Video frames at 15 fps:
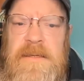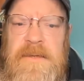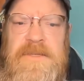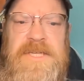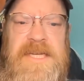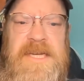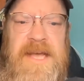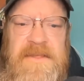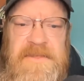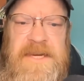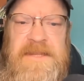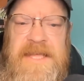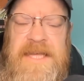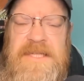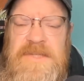There's
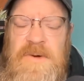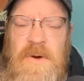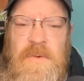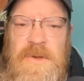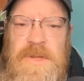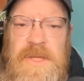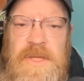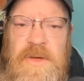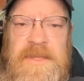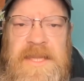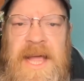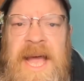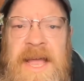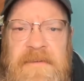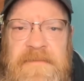nothing in that store worth a human
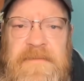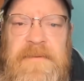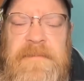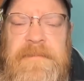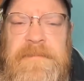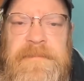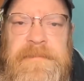life.